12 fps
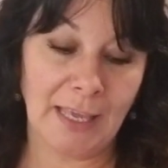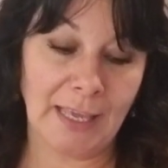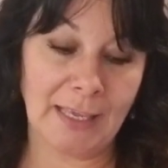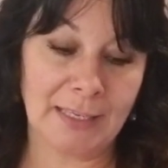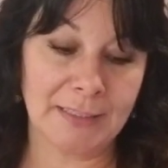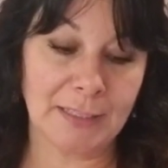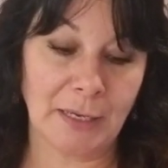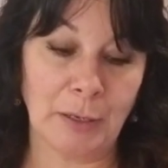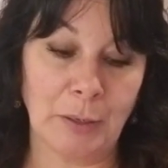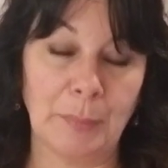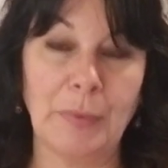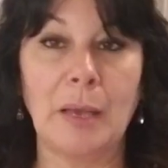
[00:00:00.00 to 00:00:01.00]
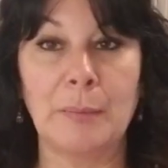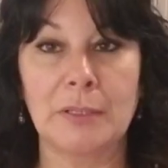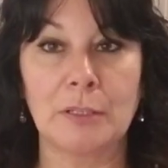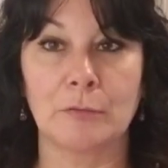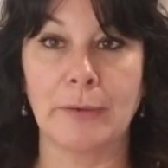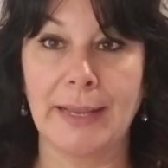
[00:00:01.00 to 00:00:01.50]
And um, I'm a
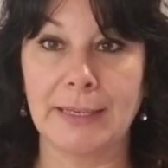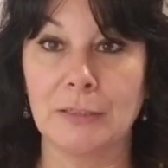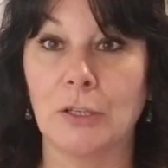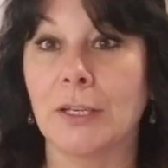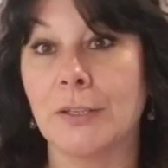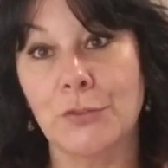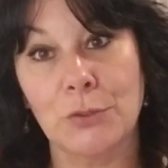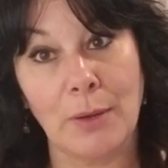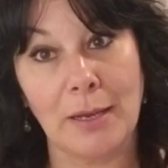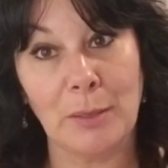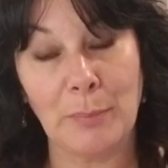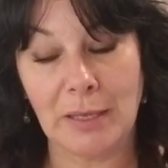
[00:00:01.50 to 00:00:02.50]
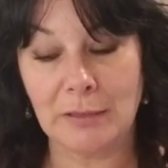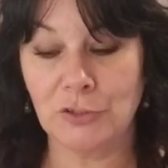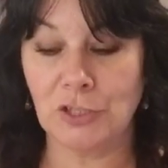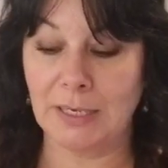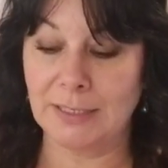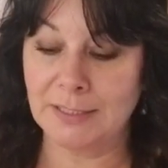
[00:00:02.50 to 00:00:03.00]
little ragged looking, so I
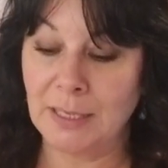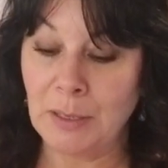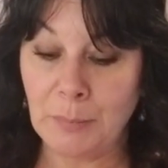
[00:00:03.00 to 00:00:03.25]
apologize.